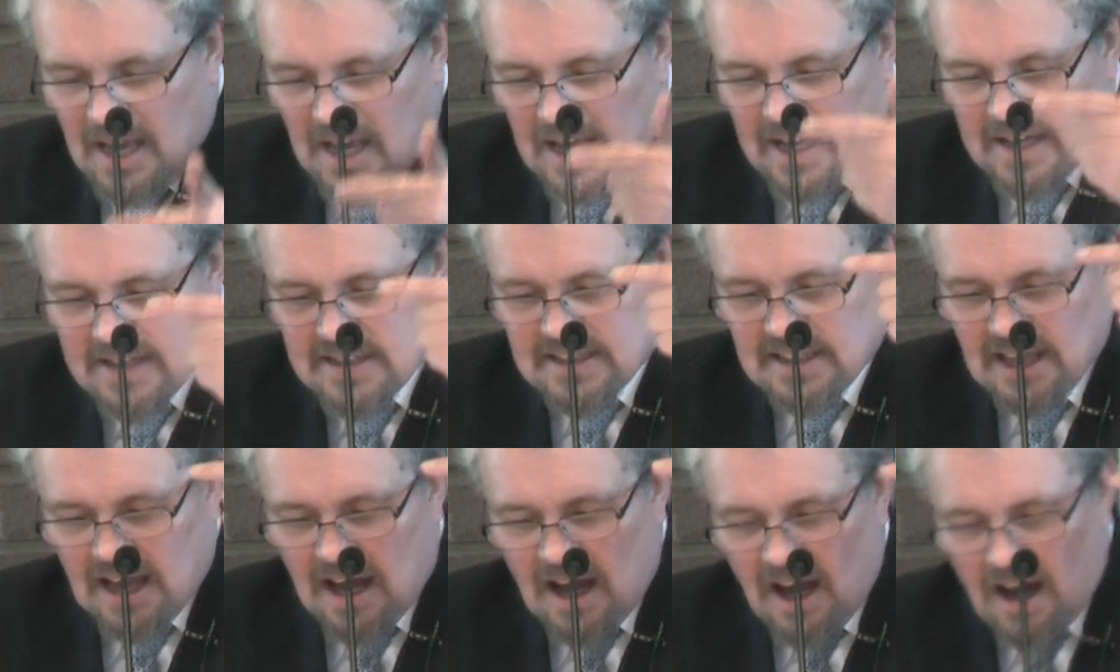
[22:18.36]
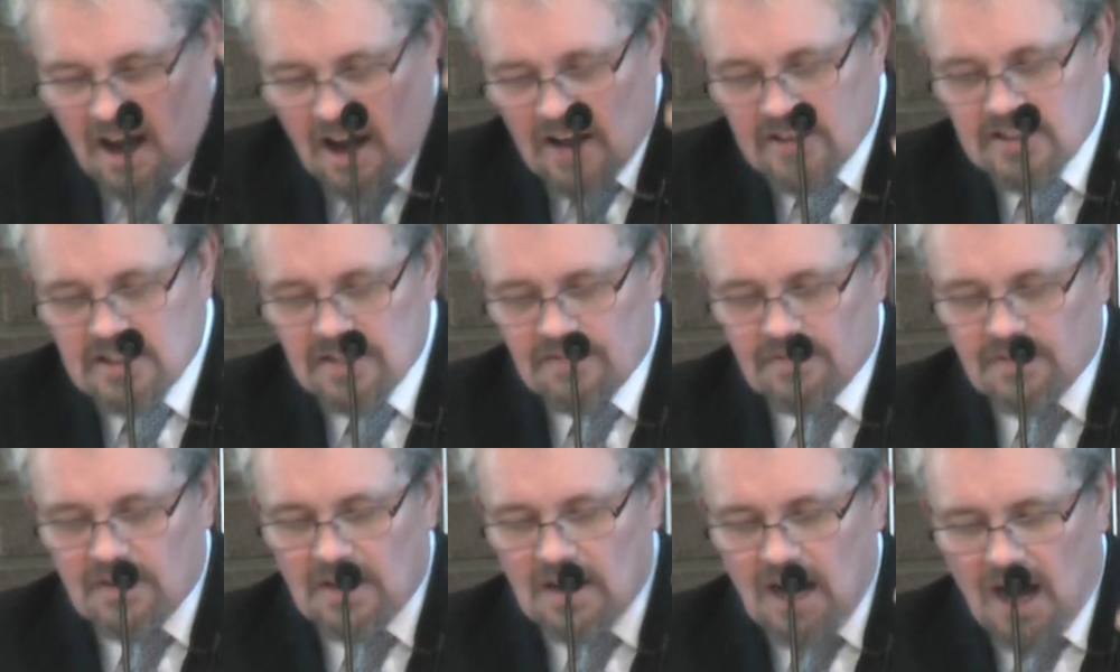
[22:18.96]
It's the heart
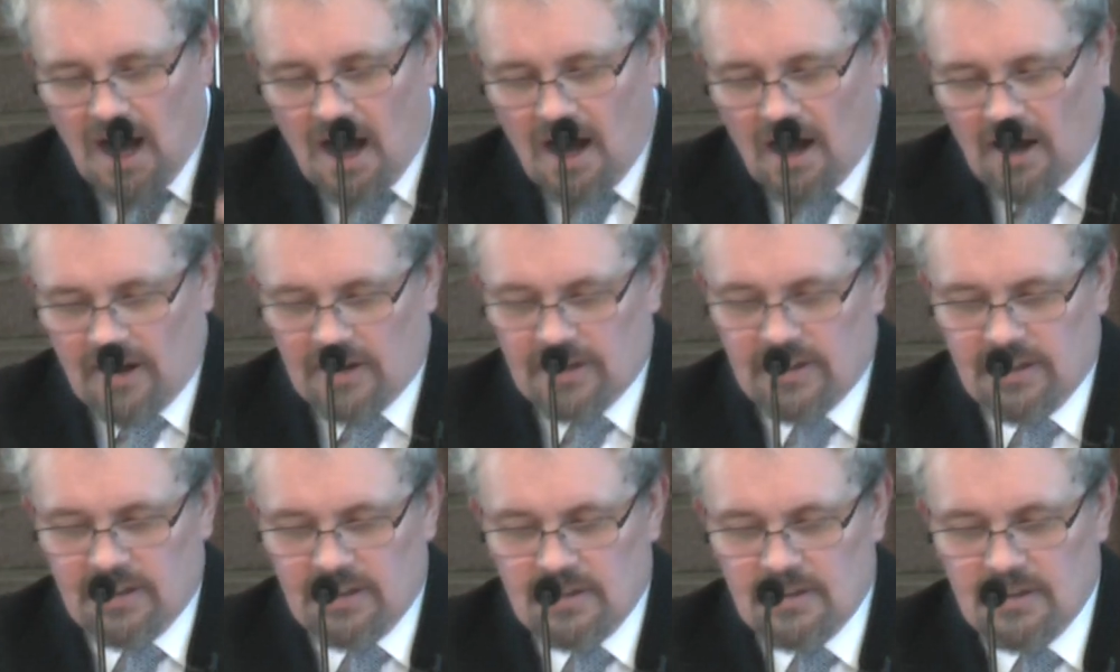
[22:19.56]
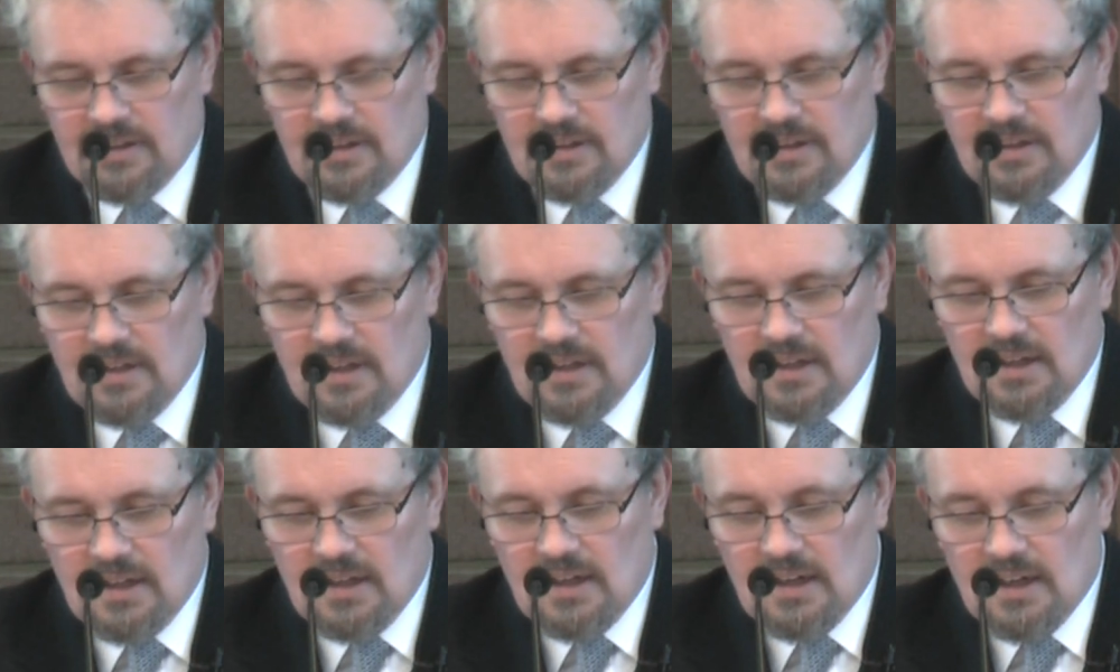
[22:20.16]
of God
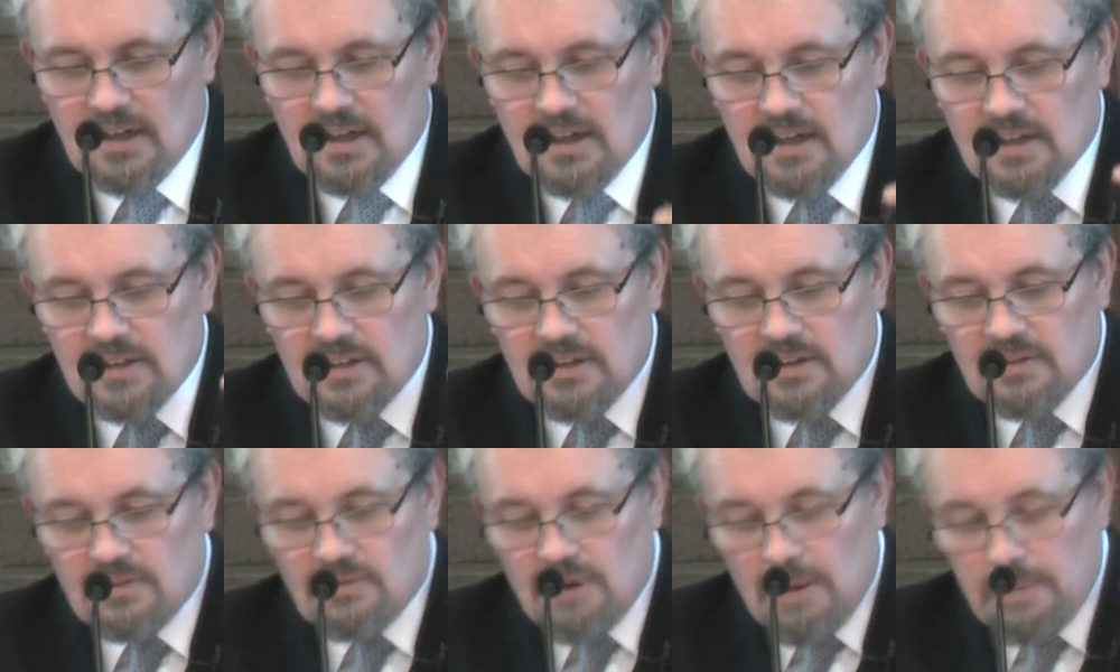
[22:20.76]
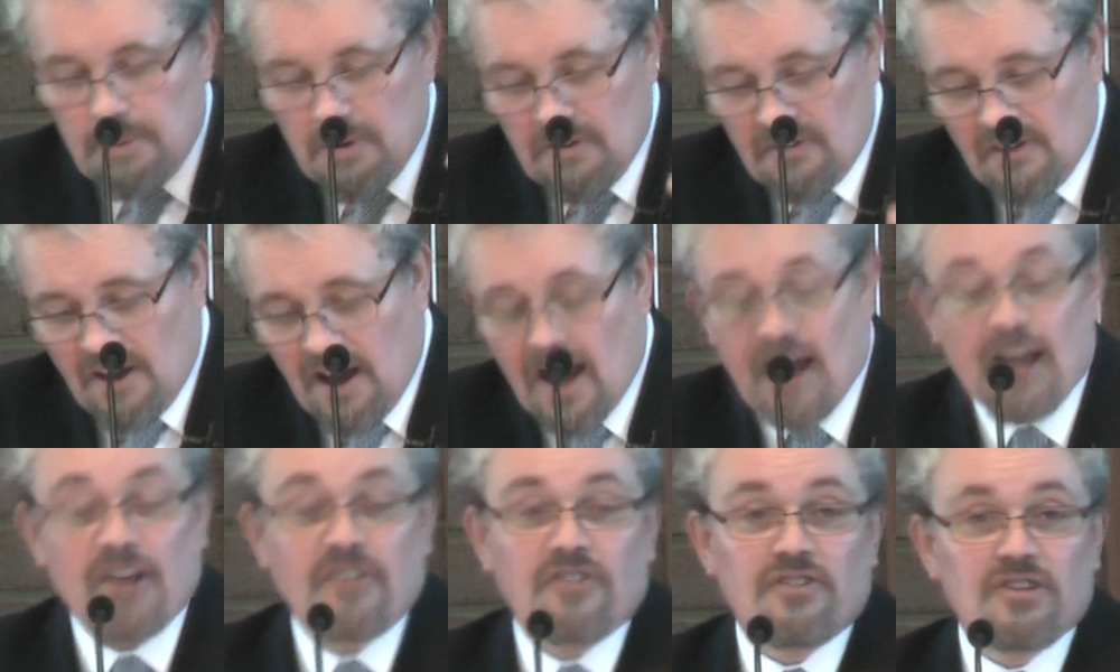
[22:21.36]
that we
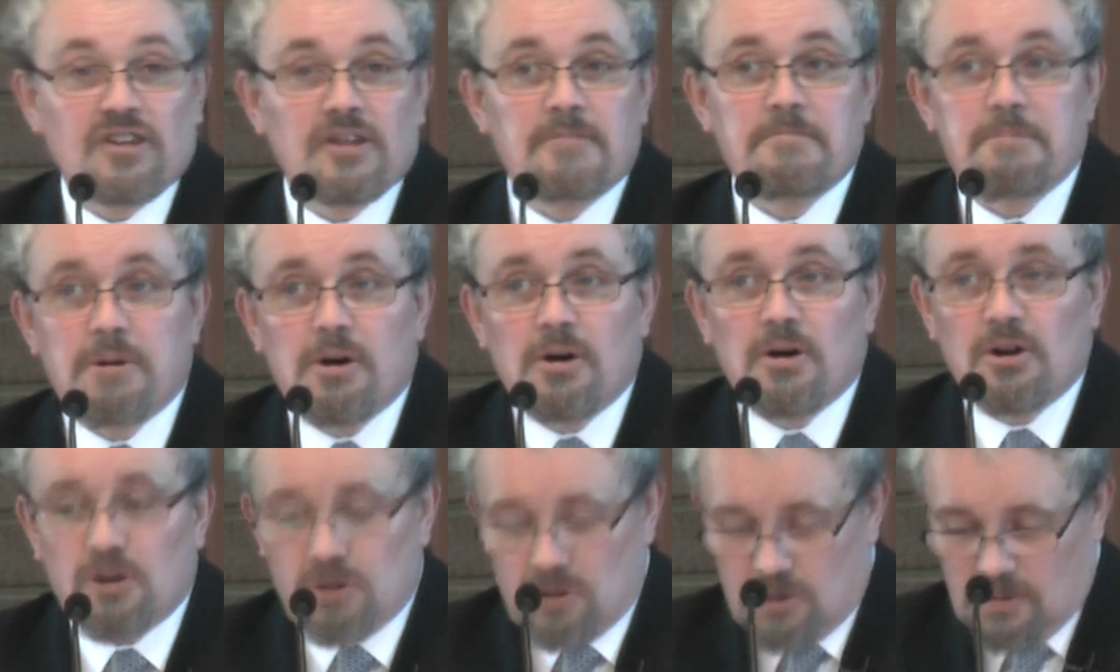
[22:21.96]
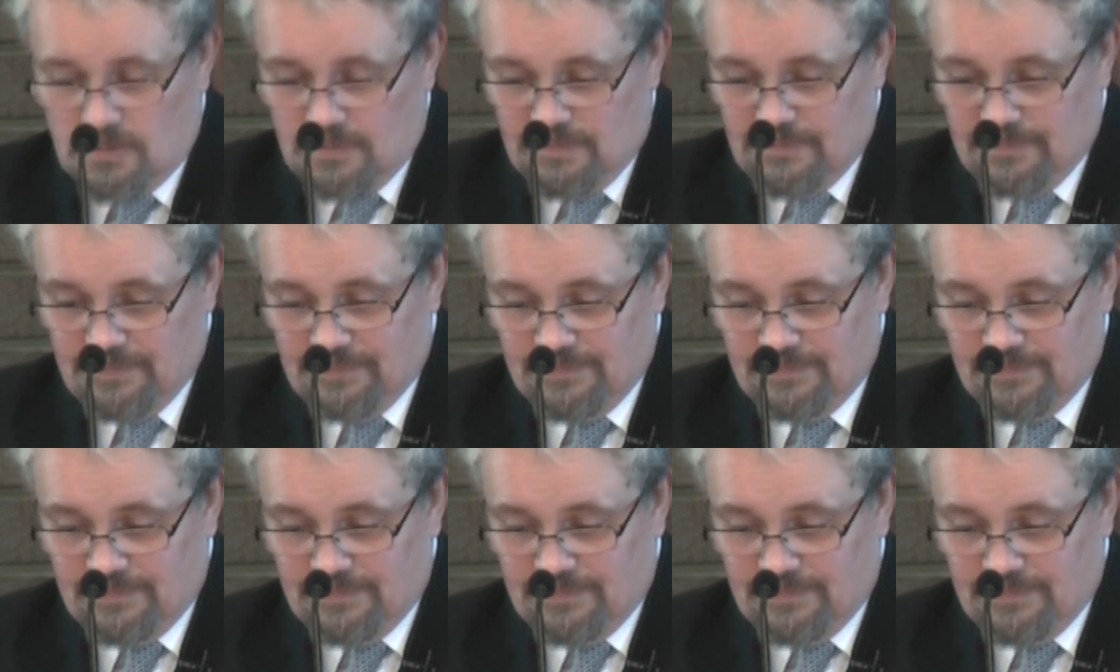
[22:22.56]
provide for the poor.